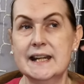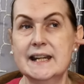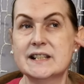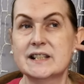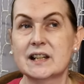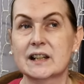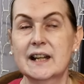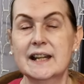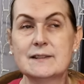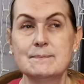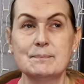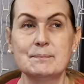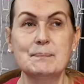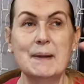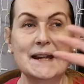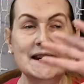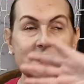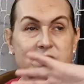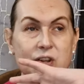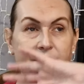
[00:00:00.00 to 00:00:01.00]
It's
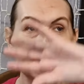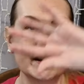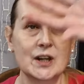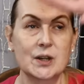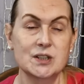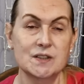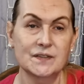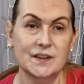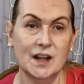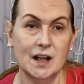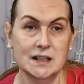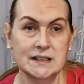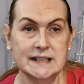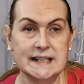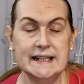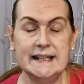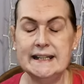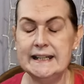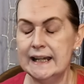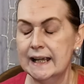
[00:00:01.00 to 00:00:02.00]
based on the note of
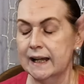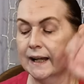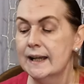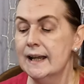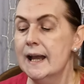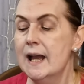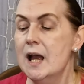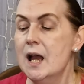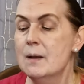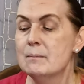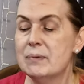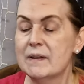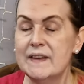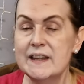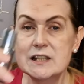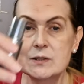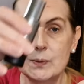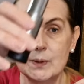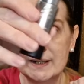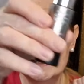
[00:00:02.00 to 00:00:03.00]
gardenia, but
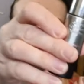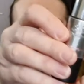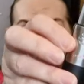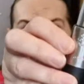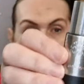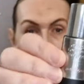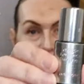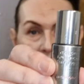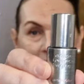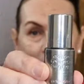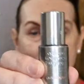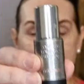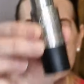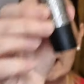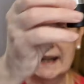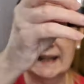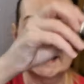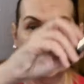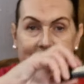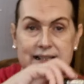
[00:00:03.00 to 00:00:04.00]
this one is
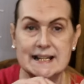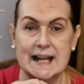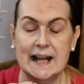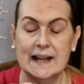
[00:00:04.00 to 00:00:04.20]
Animalics.